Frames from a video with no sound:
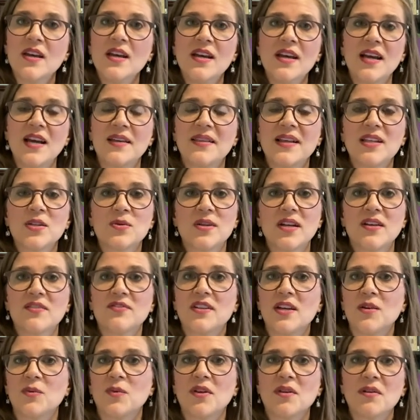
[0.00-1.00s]
And that's what I've
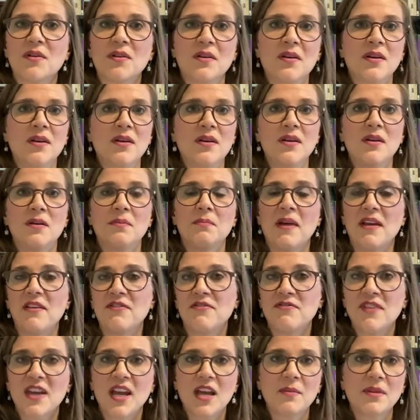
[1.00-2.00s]
done with my
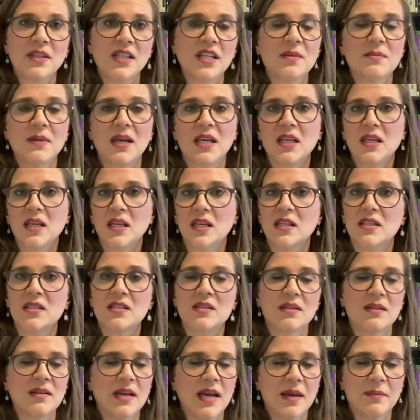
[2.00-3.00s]
family, my kids,
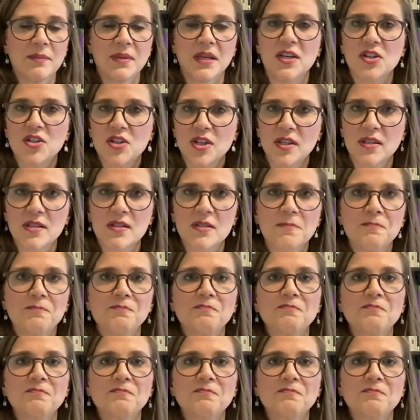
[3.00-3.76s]
yeah, patients.